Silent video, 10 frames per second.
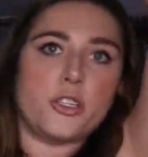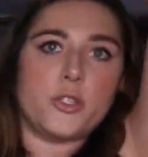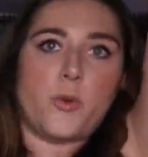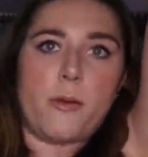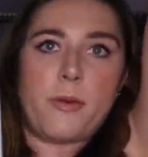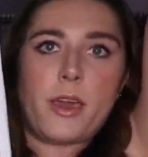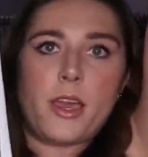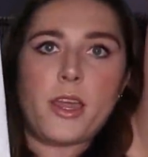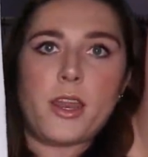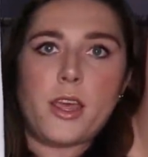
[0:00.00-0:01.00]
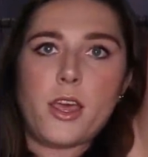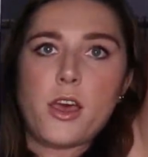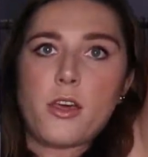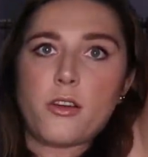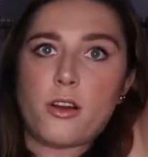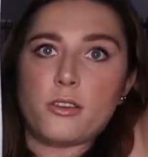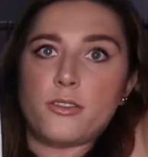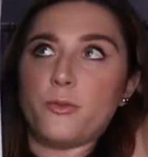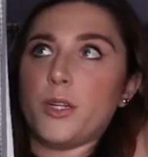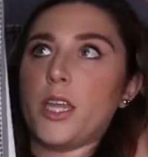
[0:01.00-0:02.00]
sweatpant. They're
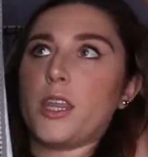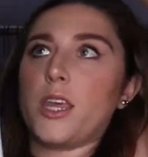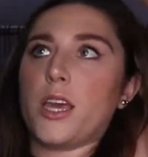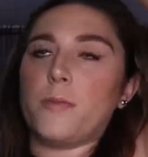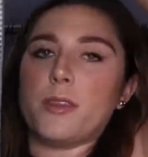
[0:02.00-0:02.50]
also really thick,